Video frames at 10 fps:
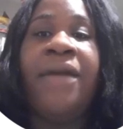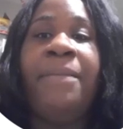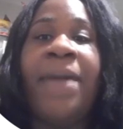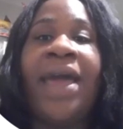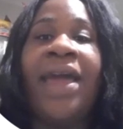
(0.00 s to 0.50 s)

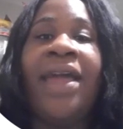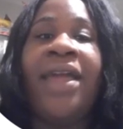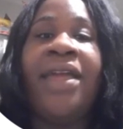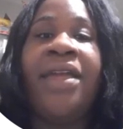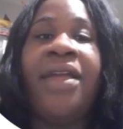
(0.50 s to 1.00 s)
by
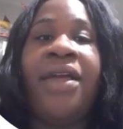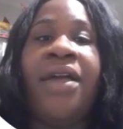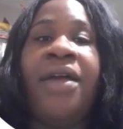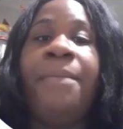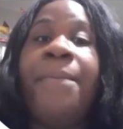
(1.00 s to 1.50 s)

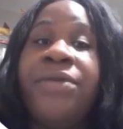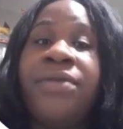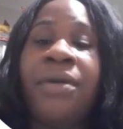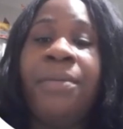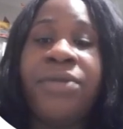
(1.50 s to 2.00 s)

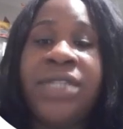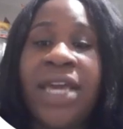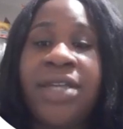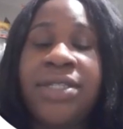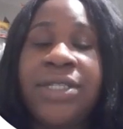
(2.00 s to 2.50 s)

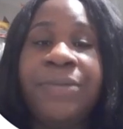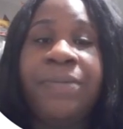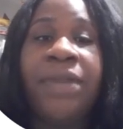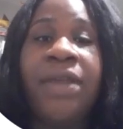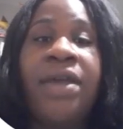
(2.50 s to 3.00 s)
mutase.
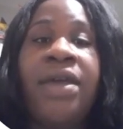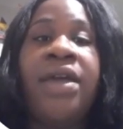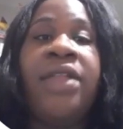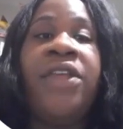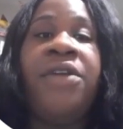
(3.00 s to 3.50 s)

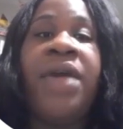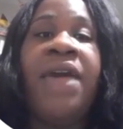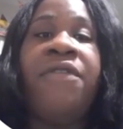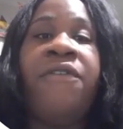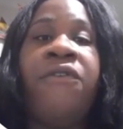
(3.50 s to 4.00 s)
Then you
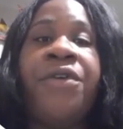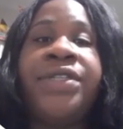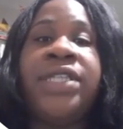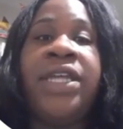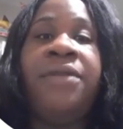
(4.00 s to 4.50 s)
have the fourth
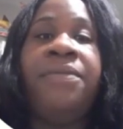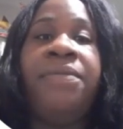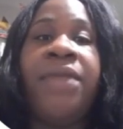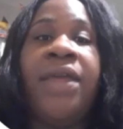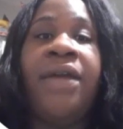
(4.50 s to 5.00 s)
step.
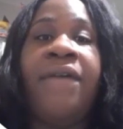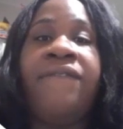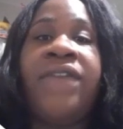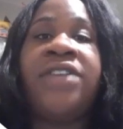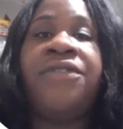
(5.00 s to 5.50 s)

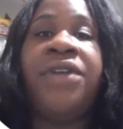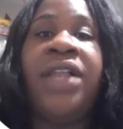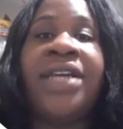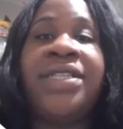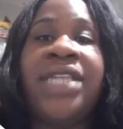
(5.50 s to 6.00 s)

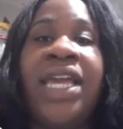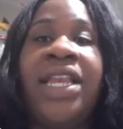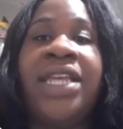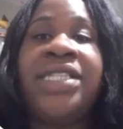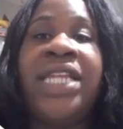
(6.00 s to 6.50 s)
Phosphoglycate
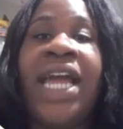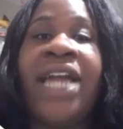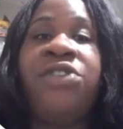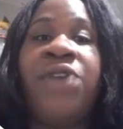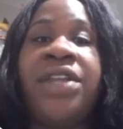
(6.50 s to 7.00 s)
is
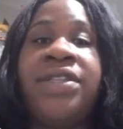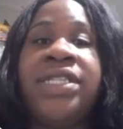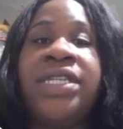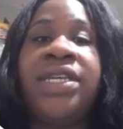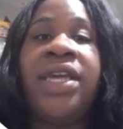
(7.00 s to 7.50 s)
dehydrated
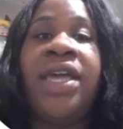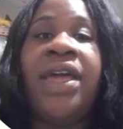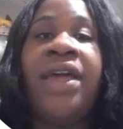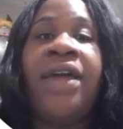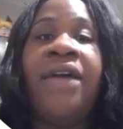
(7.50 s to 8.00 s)
to
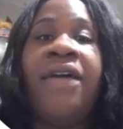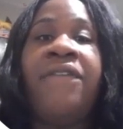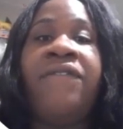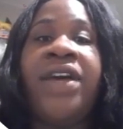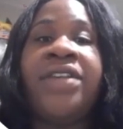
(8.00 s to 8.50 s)

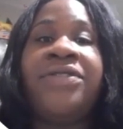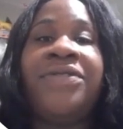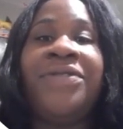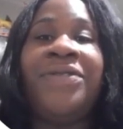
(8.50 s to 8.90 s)
phos-